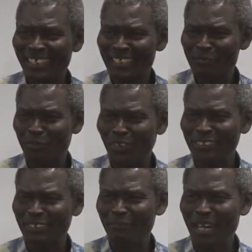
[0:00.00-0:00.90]
He
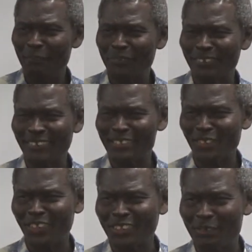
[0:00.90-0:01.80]
brought him up in
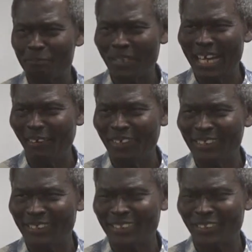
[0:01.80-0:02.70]
resurrection power,
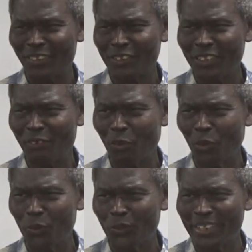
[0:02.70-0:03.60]
in resurrection
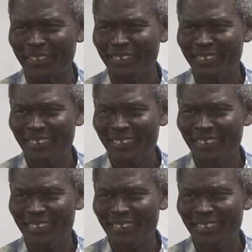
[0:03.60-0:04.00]
glory.